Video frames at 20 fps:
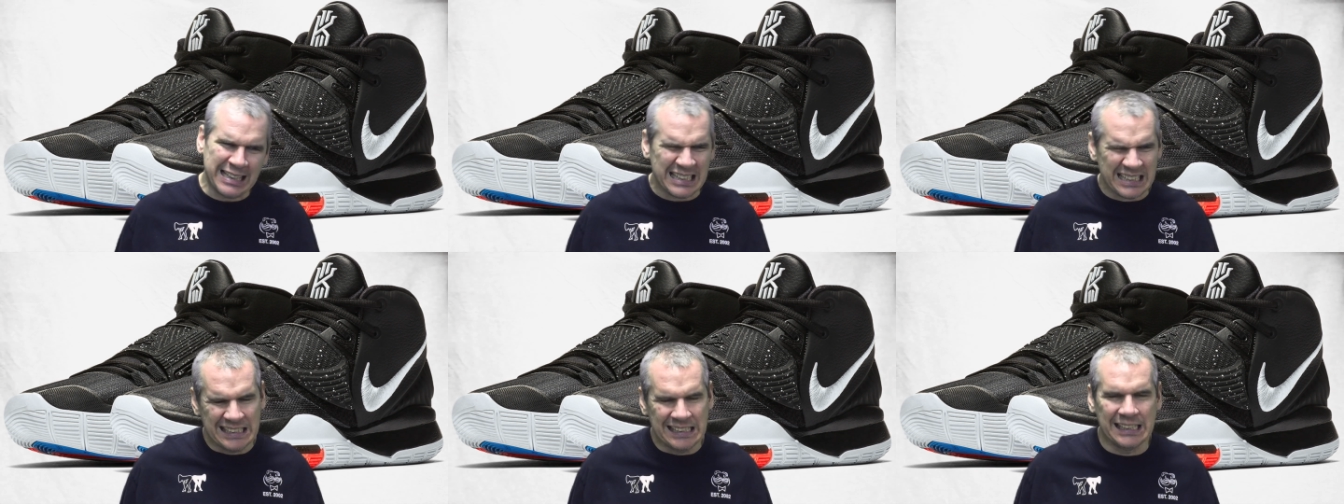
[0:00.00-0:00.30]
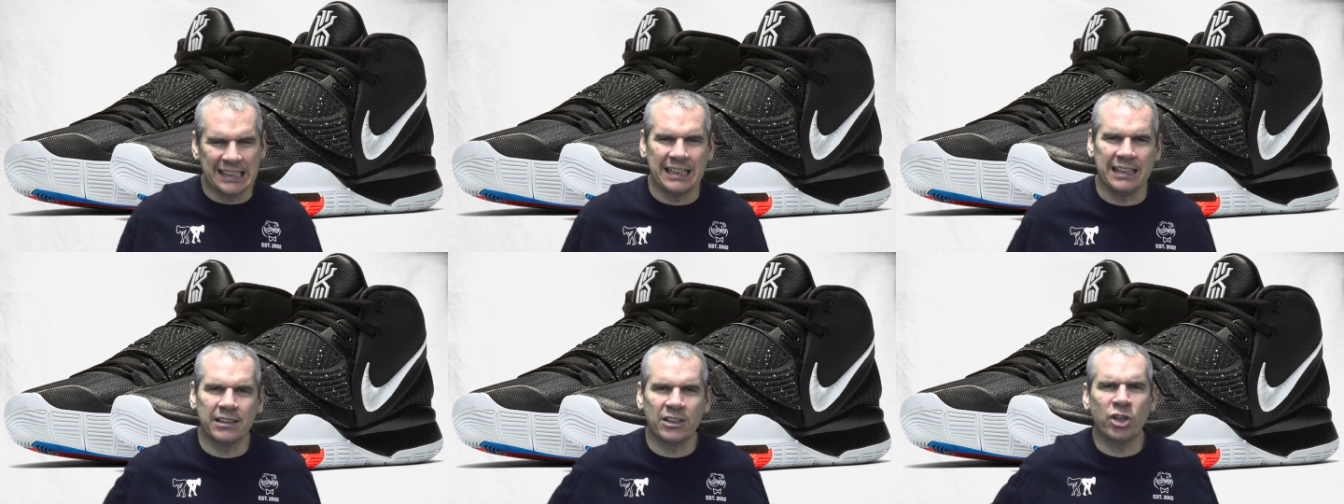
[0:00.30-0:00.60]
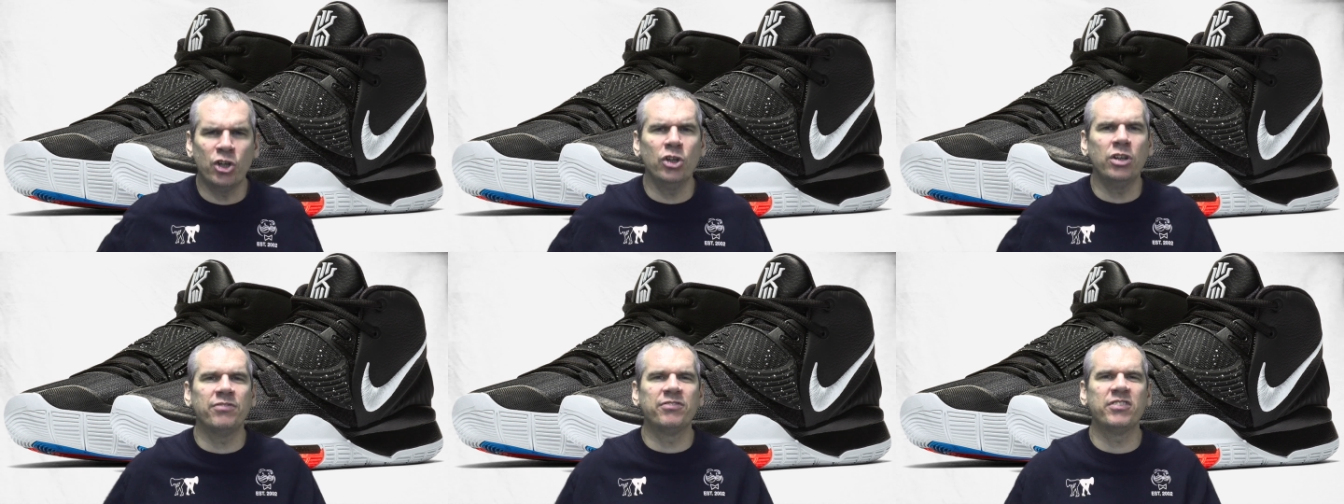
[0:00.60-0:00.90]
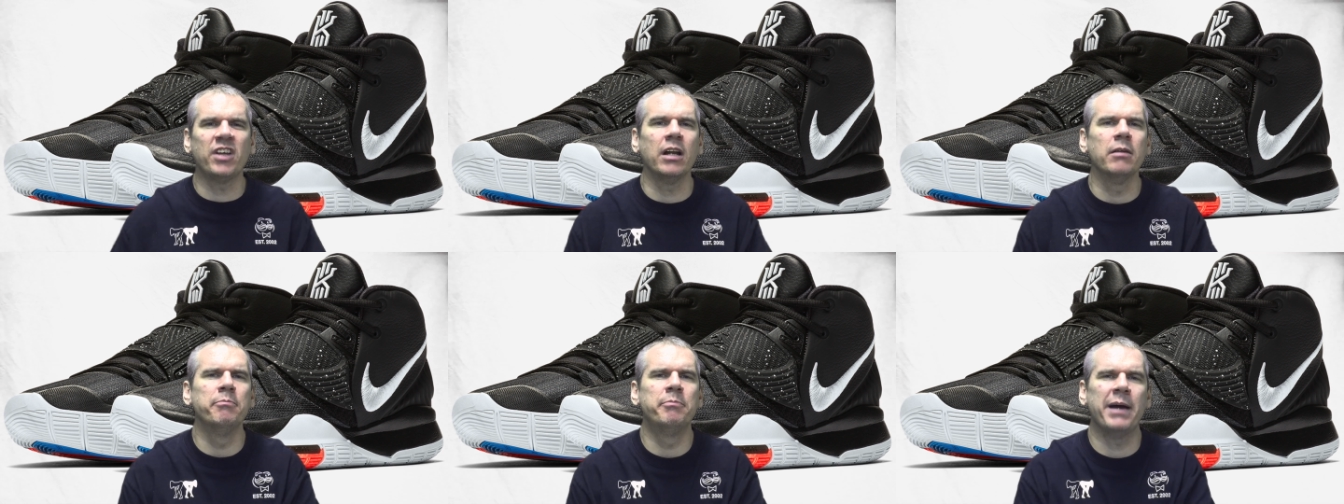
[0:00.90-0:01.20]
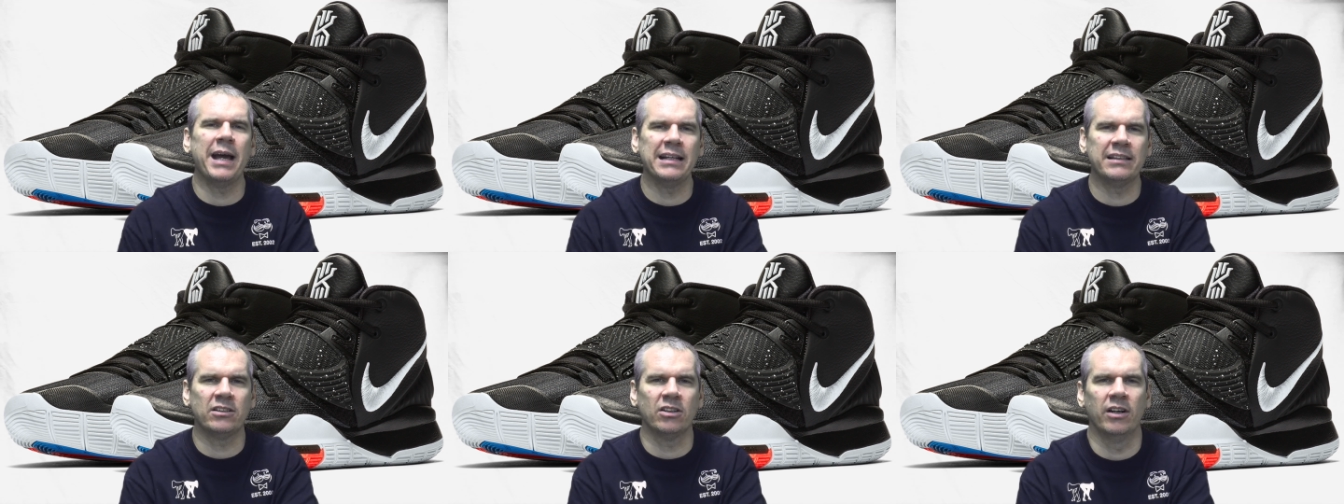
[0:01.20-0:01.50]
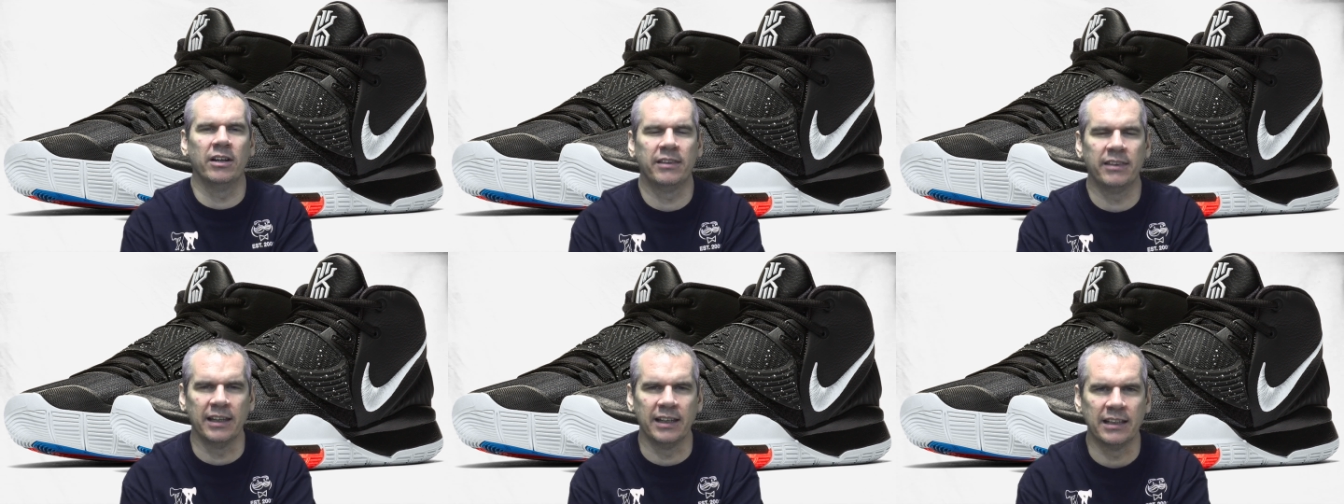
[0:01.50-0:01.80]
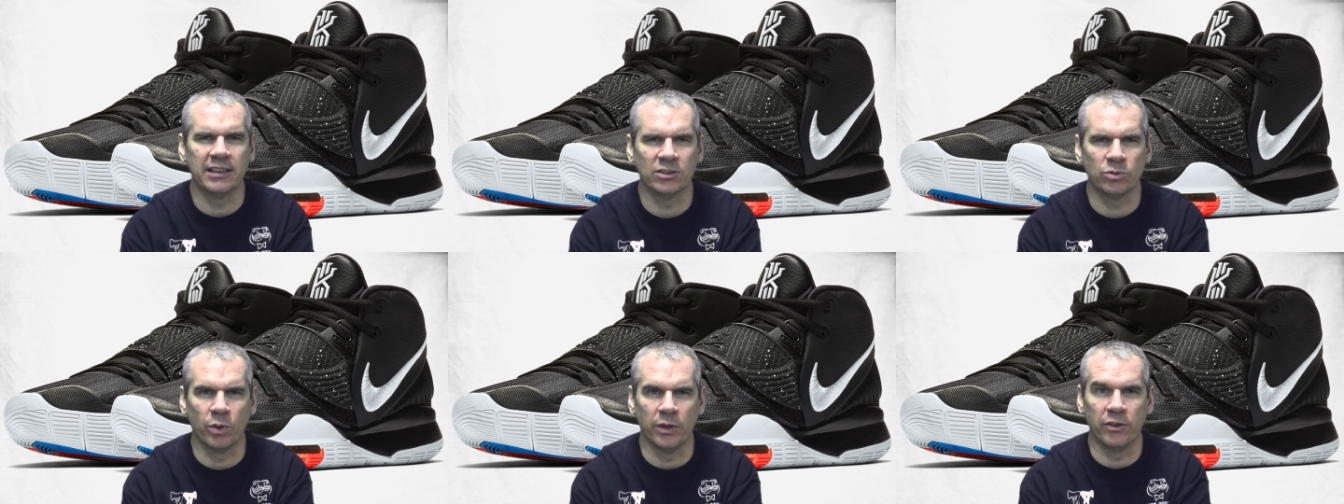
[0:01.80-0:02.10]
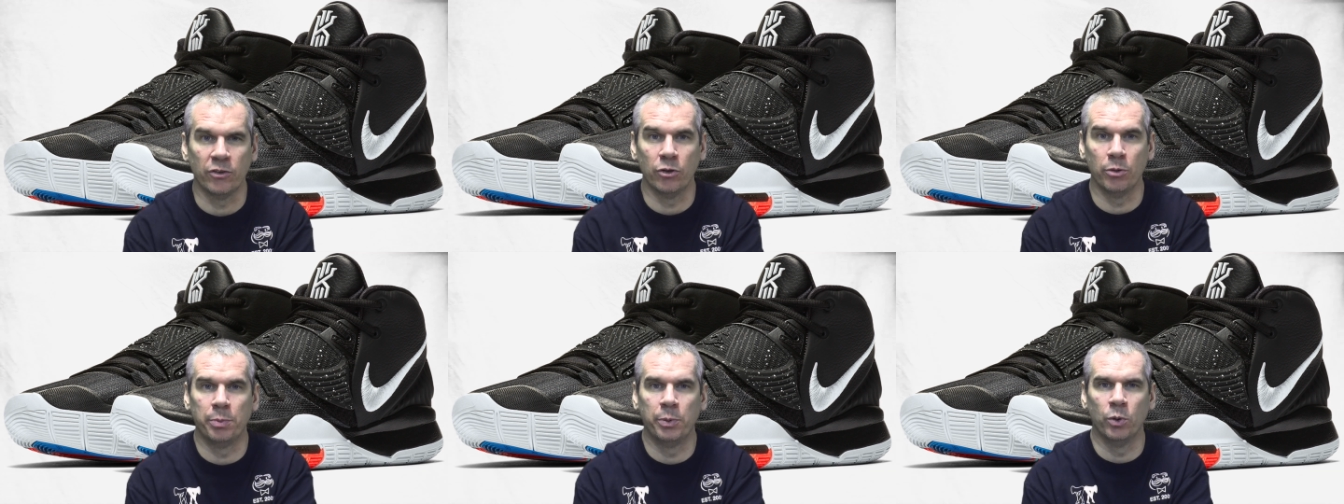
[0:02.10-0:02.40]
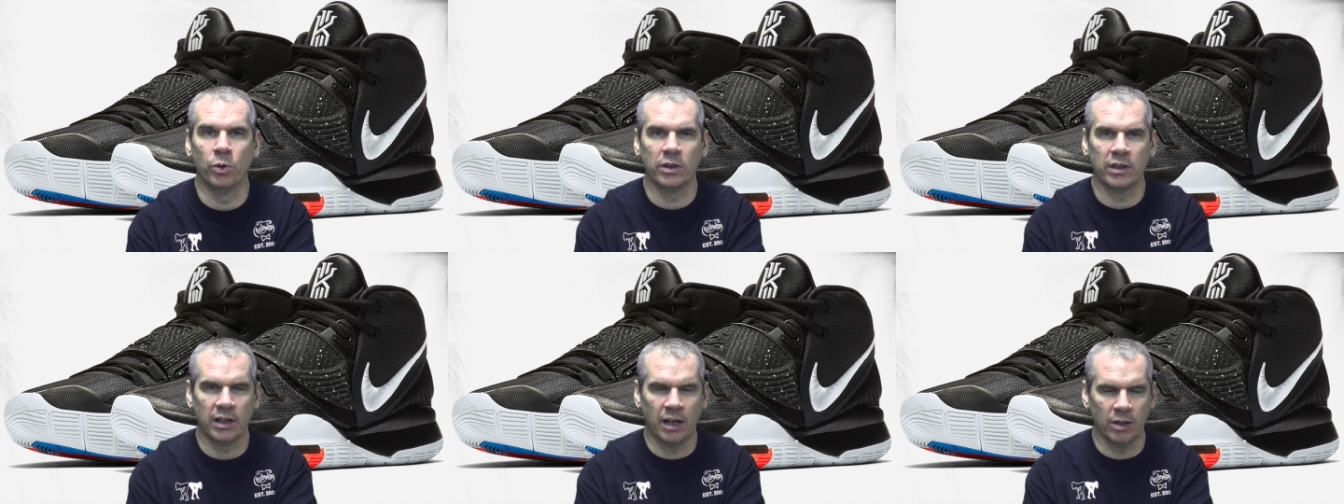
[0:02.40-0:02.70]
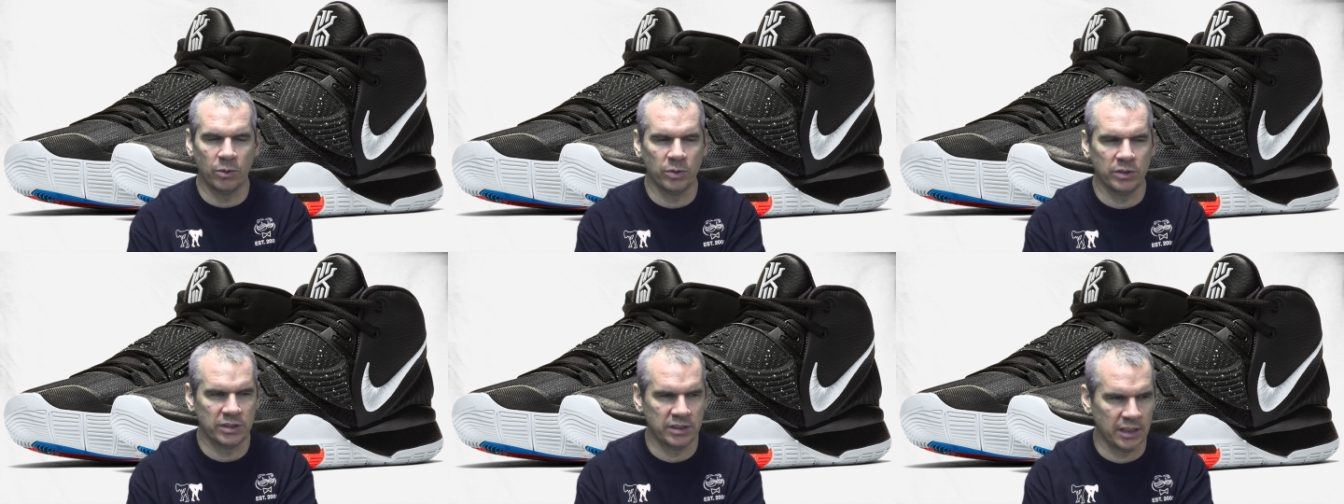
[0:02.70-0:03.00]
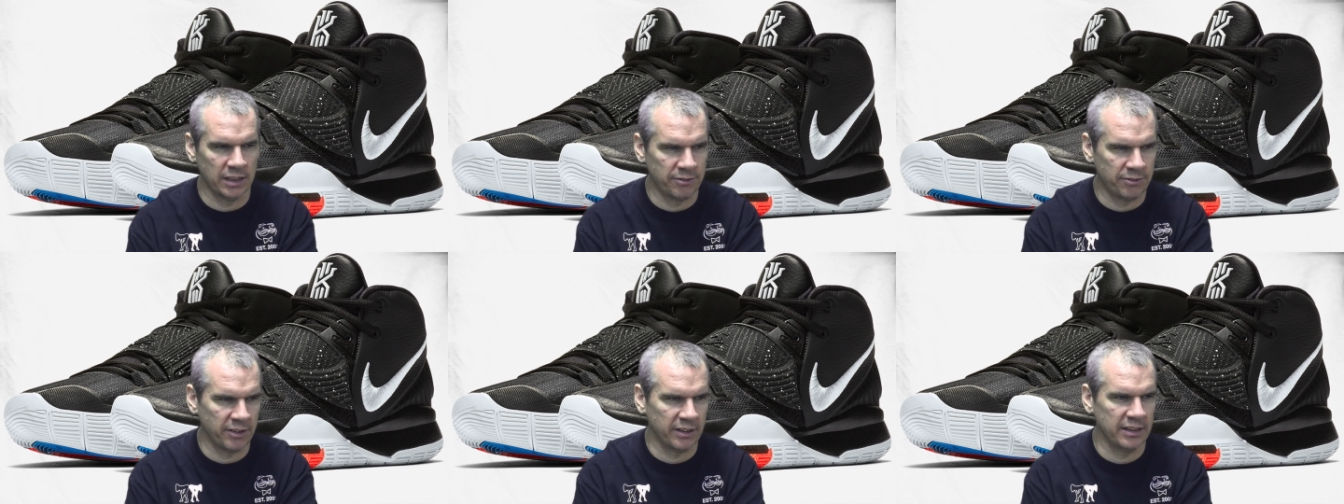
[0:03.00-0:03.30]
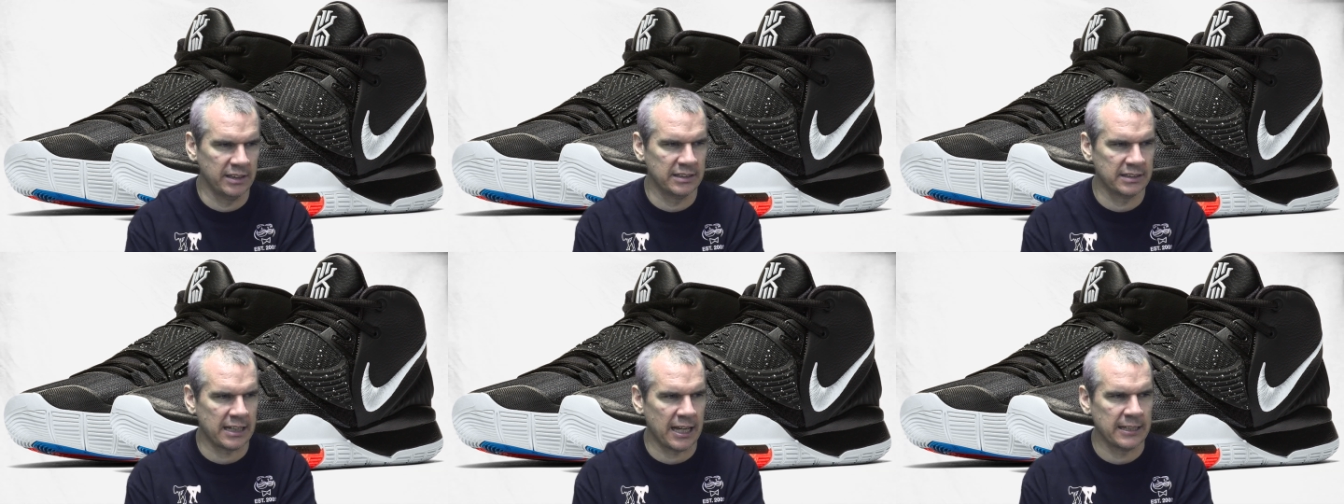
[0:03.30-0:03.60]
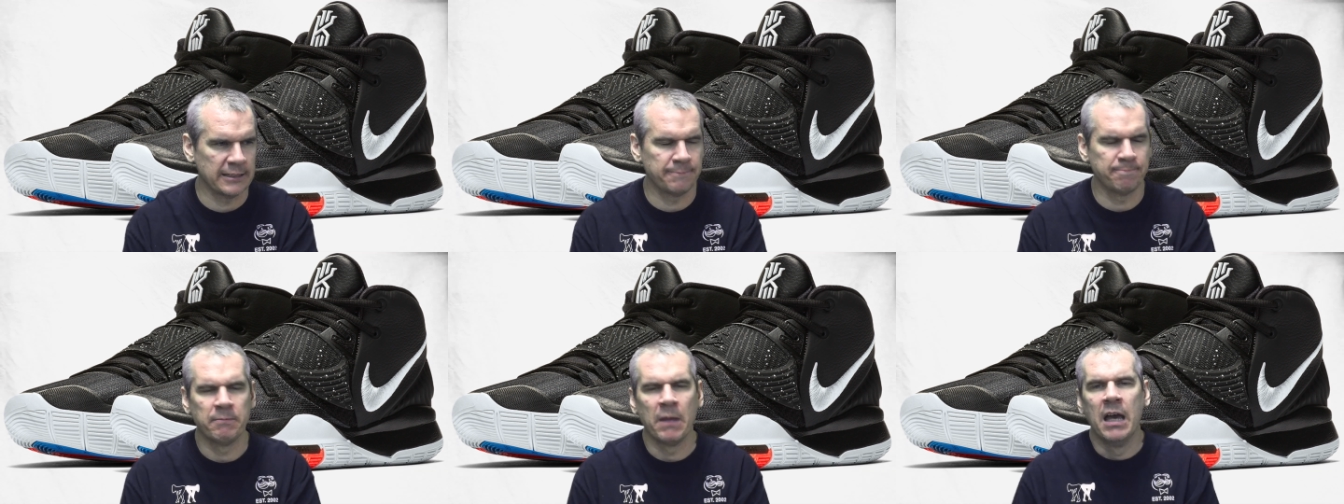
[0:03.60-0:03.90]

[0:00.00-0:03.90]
yeah, could have done better, I think, is what the report card would say for these guys.